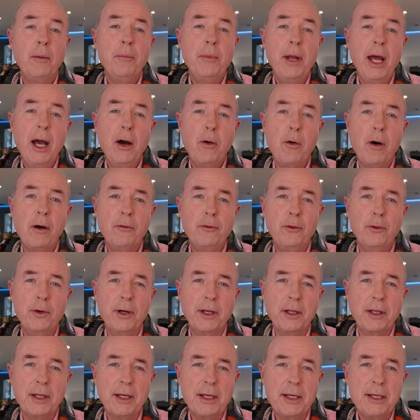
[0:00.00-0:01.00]
I'm now
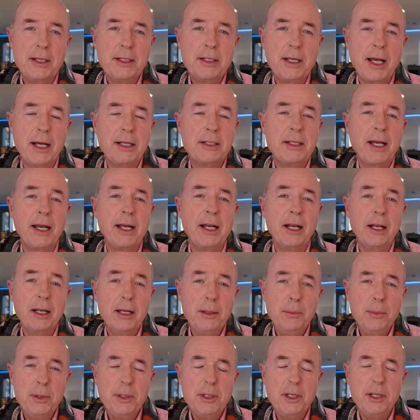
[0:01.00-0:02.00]
offering these as a
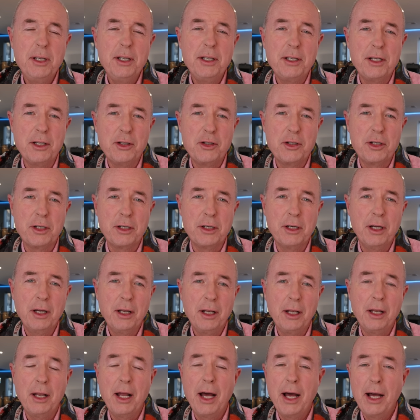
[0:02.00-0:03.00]
limited edition
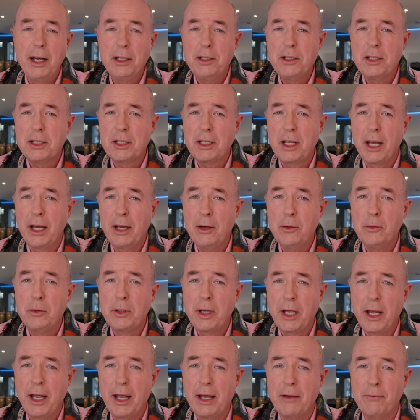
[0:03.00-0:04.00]
large scale
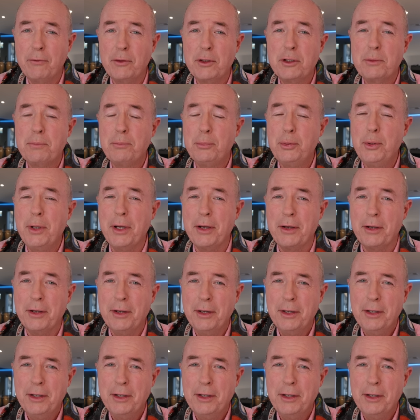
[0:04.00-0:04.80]
canvas print.